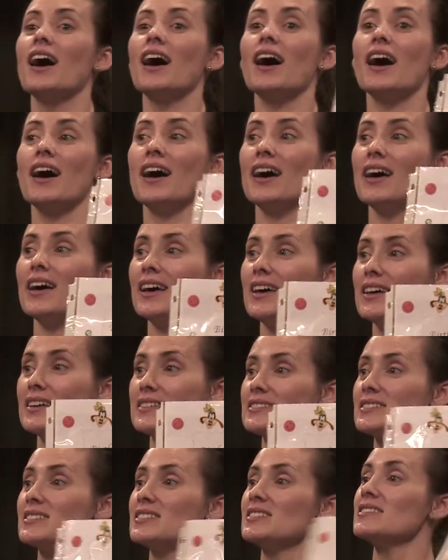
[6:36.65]

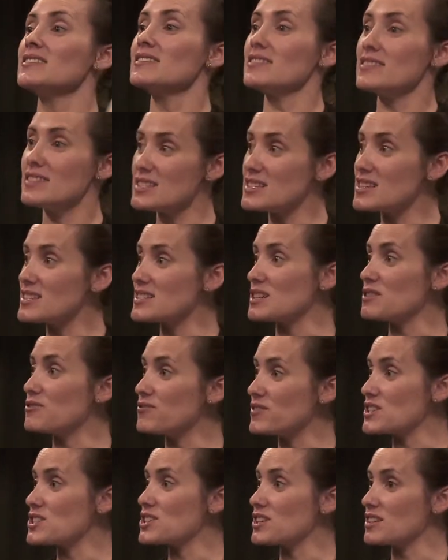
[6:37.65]
And this is an
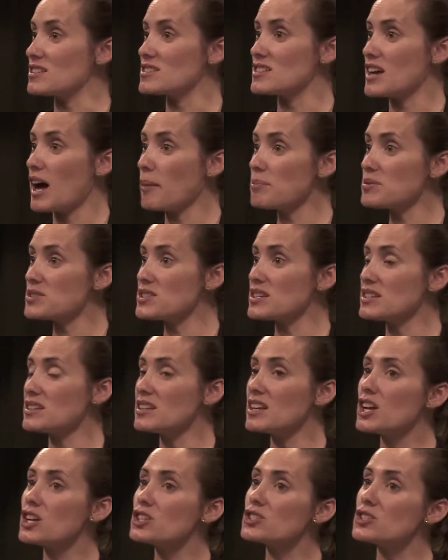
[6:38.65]
official adoption,
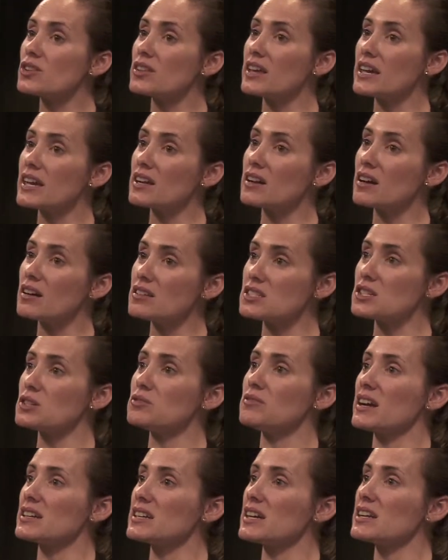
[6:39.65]
so they can also
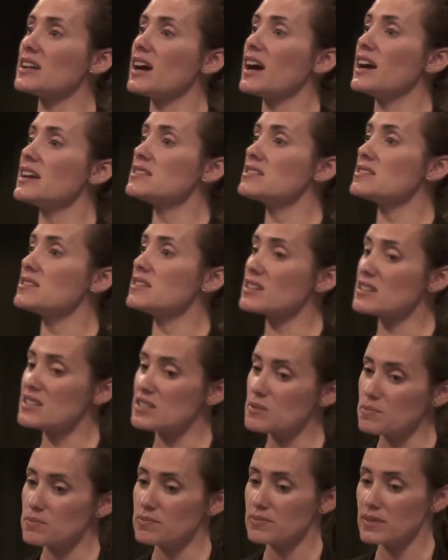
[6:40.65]
recognize the
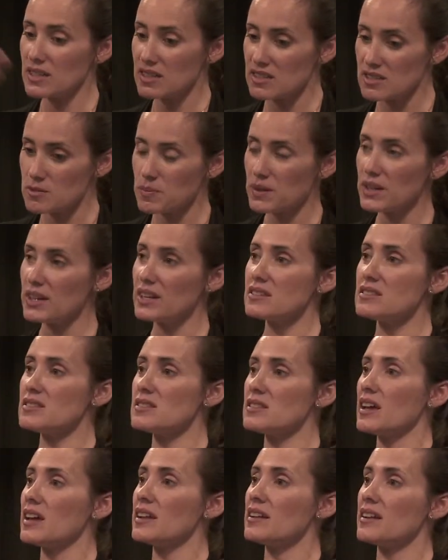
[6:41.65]
experience
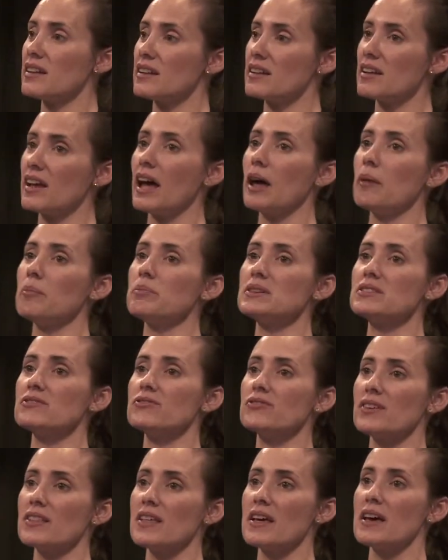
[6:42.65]
that happened
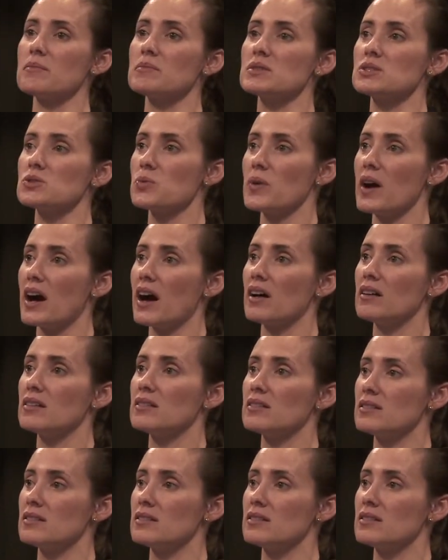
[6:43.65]
for them as well.